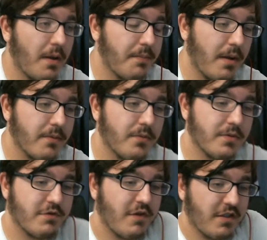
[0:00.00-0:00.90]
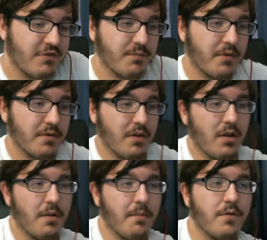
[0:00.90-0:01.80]
I probably wouldn't change
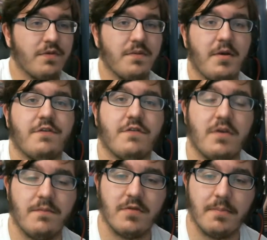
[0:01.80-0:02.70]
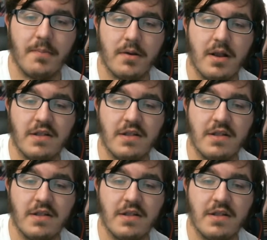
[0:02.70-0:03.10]
most of my stream for the better.